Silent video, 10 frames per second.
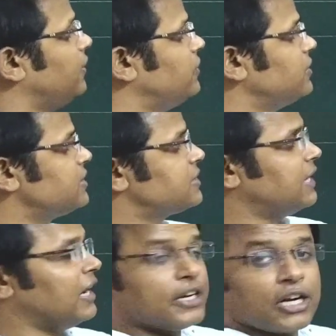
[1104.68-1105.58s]
If this is
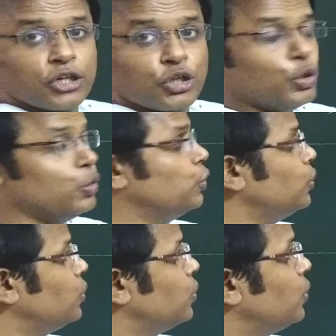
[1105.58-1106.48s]
delta
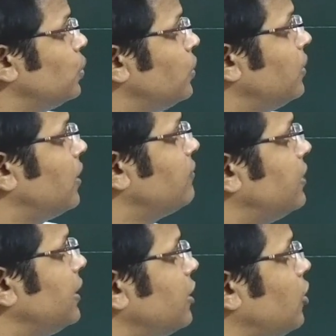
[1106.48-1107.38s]
2, then
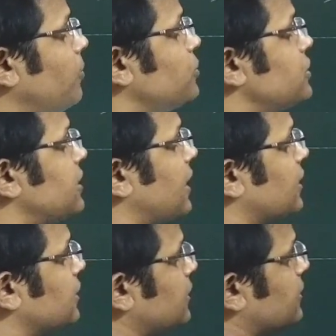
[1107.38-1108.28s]
vertical opposite
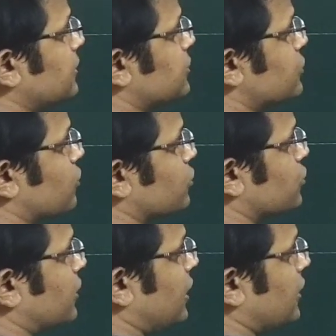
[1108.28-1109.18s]
angle, this is also
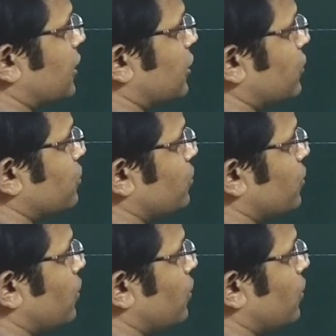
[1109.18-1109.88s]
delta 2.